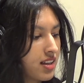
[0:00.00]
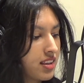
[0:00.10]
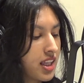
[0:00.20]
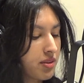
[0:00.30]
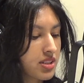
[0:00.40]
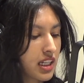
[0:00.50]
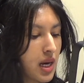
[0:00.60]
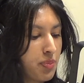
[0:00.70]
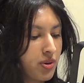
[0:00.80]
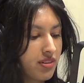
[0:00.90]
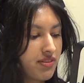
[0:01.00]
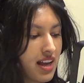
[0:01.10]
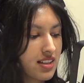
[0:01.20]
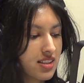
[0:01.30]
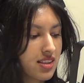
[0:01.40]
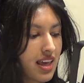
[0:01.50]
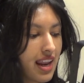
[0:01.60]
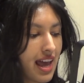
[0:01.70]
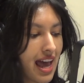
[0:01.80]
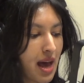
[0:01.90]
there was a couple events that
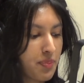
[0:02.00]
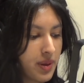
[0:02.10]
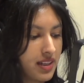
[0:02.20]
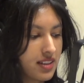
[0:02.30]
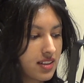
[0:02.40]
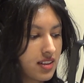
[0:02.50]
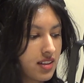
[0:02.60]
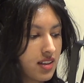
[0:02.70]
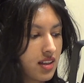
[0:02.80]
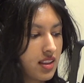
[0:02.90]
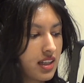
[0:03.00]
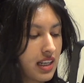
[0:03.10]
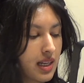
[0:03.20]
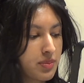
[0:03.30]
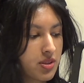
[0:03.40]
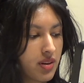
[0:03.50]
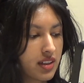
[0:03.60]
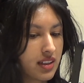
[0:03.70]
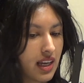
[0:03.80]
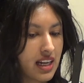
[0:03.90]
happened leading up to our
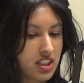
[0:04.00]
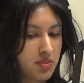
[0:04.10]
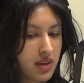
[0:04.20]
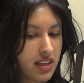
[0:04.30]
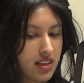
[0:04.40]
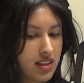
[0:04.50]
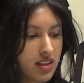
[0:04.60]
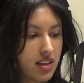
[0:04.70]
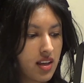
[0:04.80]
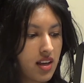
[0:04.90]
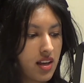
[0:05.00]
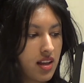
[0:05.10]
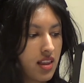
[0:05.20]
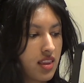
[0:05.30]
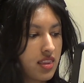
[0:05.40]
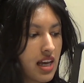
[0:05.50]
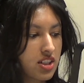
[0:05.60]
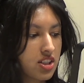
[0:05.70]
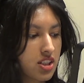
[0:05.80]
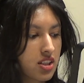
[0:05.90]
engagement that
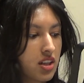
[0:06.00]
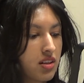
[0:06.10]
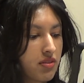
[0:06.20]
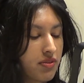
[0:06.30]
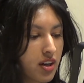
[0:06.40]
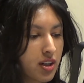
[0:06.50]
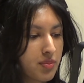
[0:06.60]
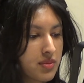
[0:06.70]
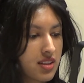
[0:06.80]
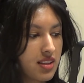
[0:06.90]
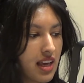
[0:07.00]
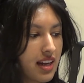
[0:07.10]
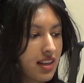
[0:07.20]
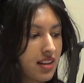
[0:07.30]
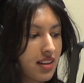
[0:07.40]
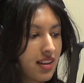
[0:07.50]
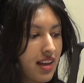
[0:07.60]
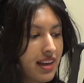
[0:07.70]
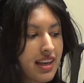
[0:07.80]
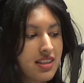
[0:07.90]
just confirmed that
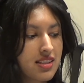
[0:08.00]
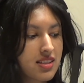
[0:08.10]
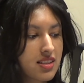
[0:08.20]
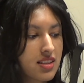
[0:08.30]
I guess